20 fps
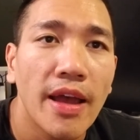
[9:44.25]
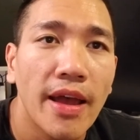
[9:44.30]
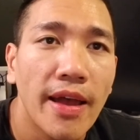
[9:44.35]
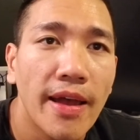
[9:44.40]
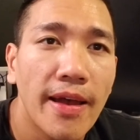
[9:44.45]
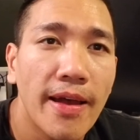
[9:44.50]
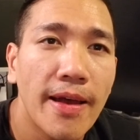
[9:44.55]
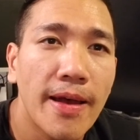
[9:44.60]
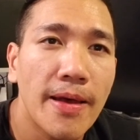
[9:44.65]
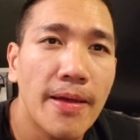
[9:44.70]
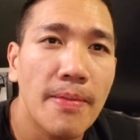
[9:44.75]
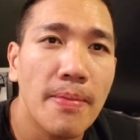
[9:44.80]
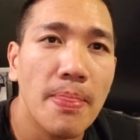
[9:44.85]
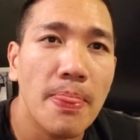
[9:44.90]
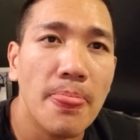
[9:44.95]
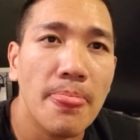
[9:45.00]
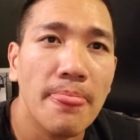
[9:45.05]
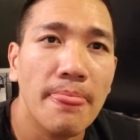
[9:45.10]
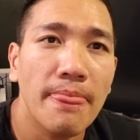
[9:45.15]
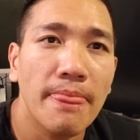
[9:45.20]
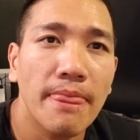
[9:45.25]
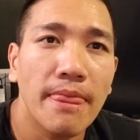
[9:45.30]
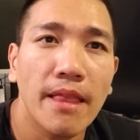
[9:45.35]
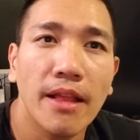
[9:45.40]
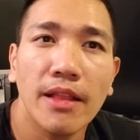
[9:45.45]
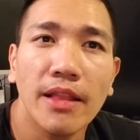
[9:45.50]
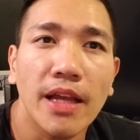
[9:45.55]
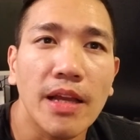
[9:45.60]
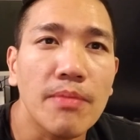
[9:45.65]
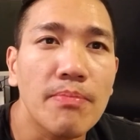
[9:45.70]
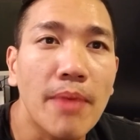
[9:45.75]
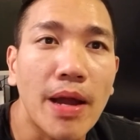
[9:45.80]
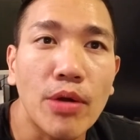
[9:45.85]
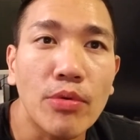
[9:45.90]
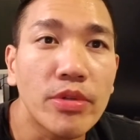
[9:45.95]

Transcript: And like my